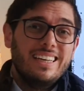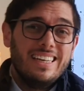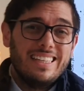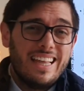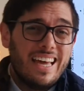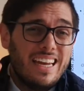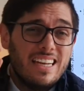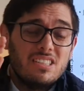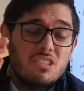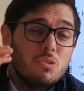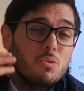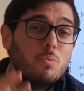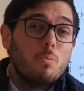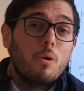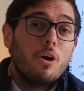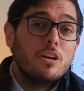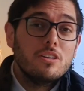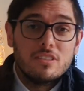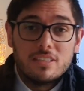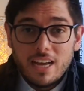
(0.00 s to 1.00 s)
That is the
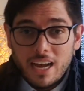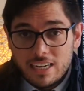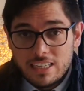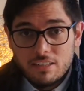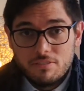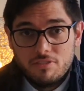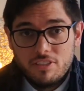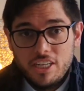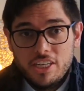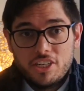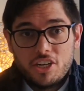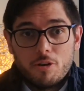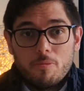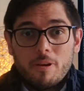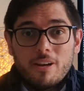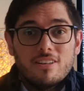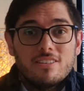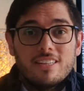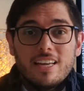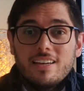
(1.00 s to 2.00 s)
worst kind of teacher,
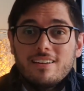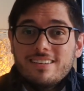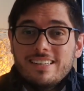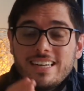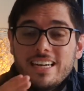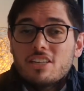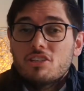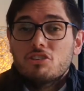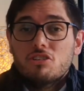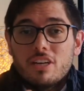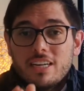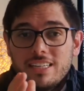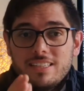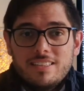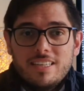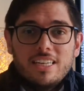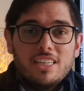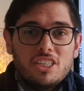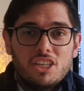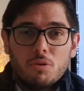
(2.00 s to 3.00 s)
because they're literally
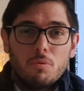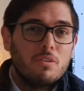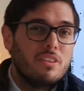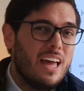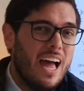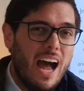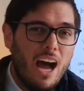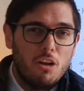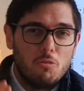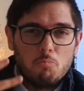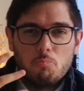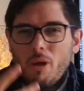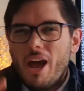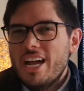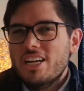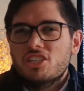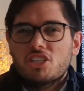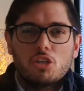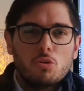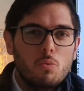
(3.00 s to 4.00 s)
teaching without
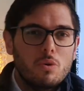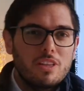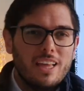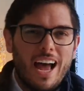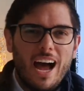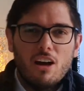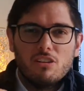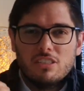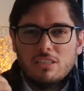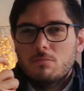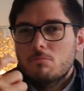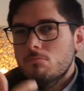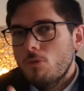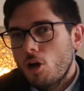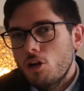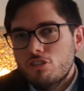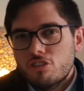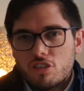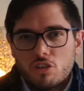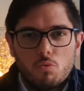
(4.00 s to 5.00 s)
passion, without
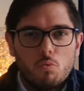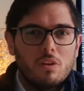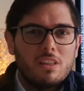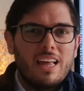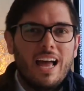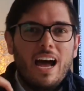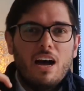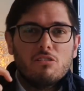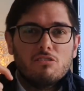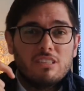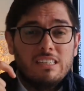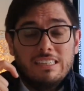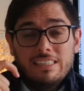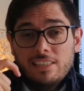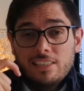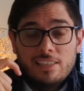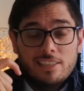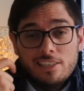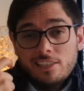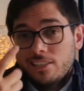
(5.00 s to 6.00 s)
emotion, without
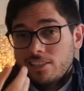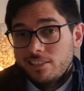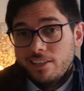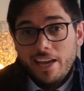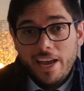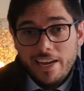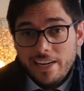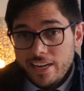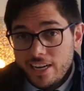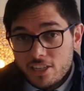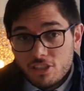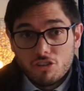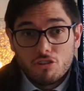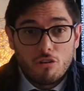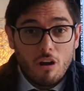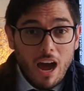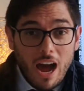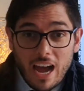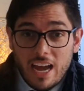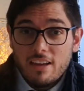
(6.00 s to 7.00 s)
any
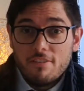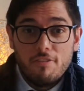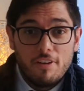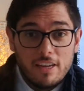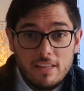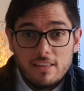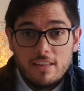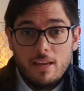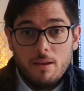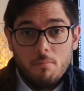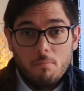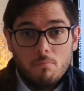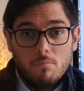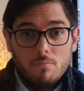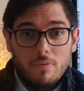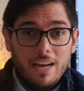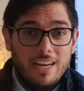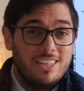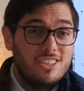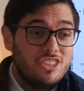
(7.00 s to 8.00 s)
drive in them.
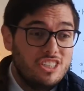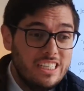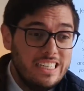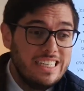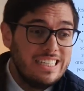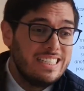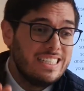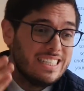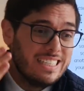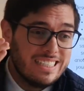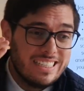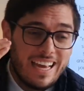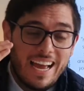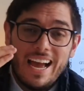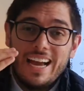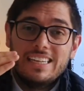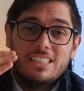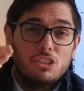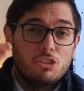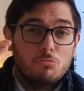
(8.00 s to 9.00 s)
And Jesus
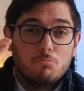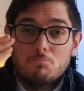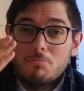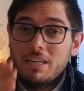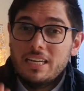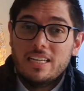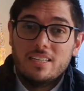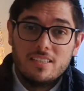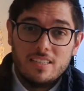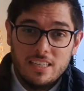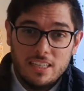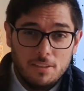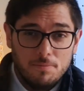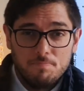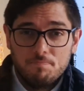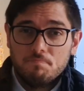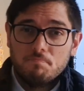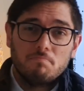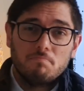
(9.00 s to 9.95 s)
had humility.